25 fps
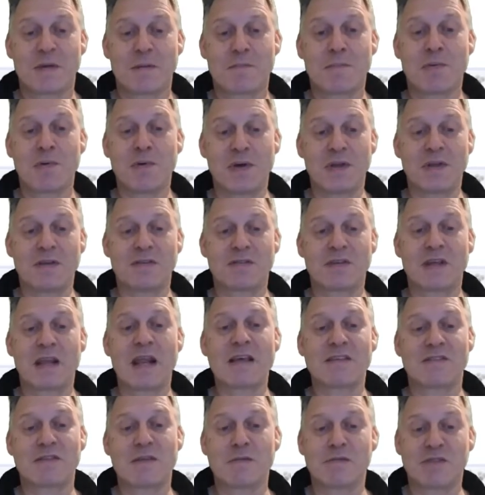point. So
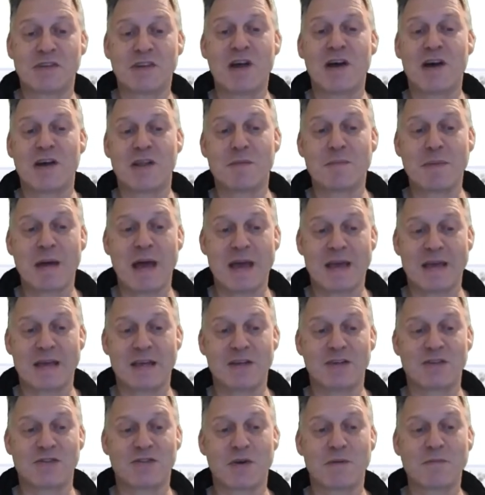that's the start of the
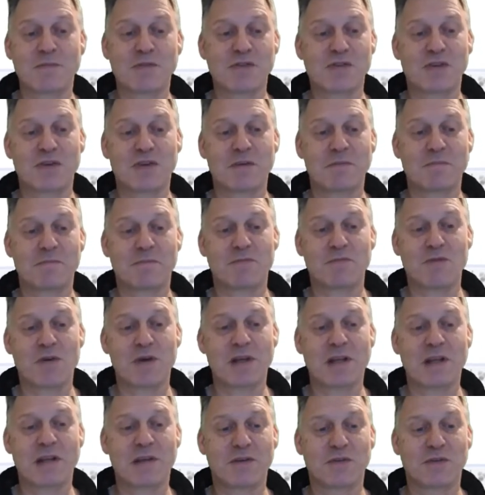package. So I'm just going to
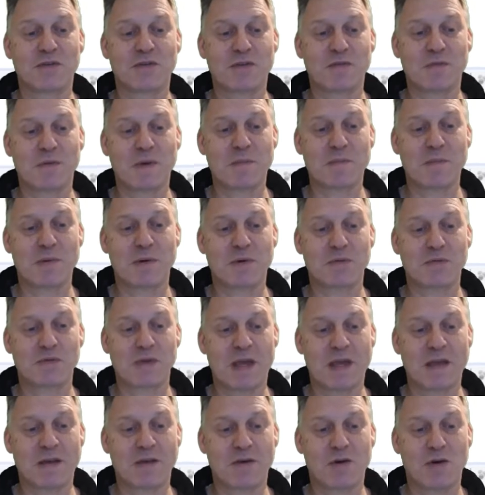right click on software pulse
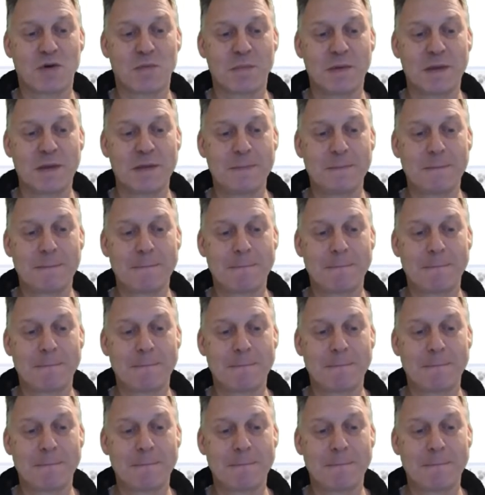and copy